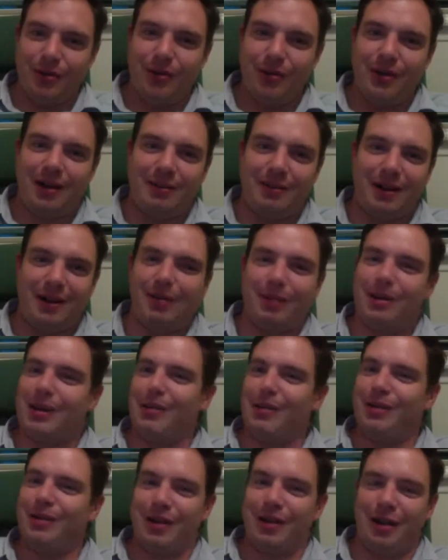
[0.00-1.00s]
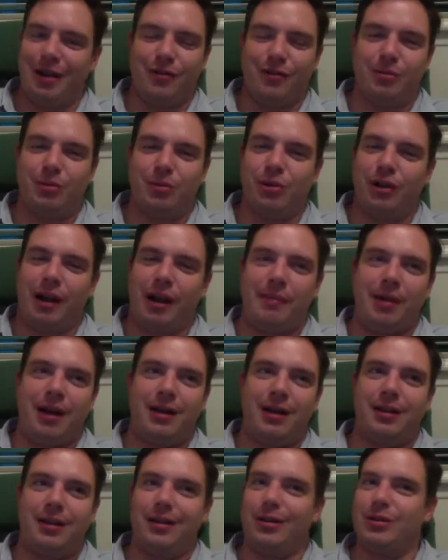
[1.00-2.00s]
I'm not going to make you uncomfortable. I'm not going
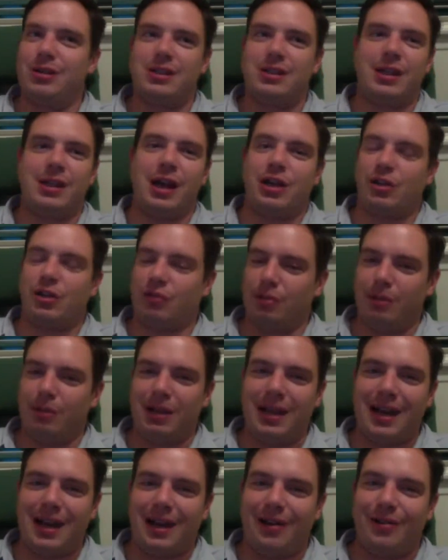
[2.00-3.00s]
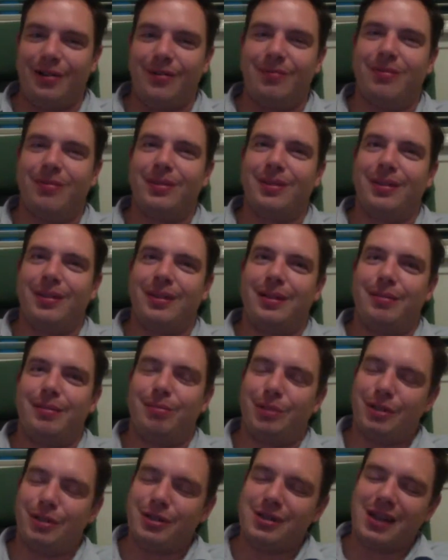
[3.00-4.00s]
to go sketch everybody out.
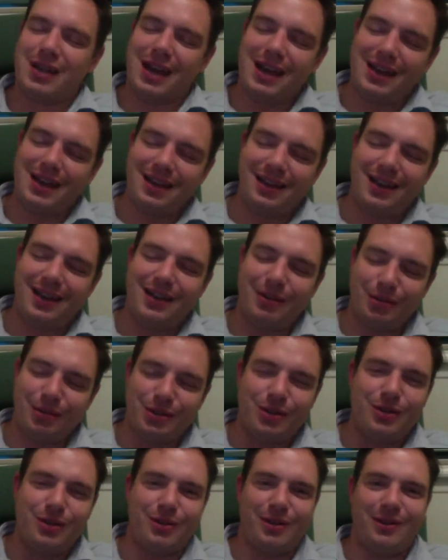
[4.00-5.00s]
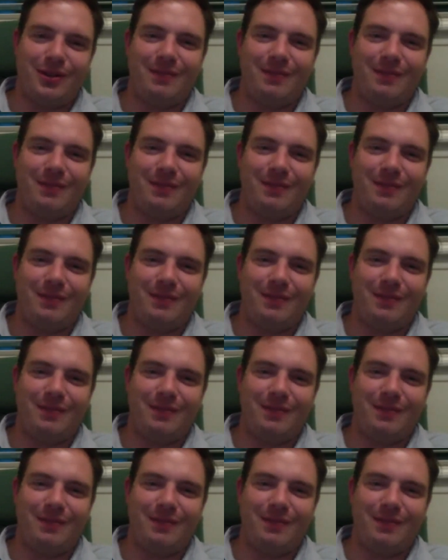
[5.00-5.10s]
But just, hey, I know what you're doing.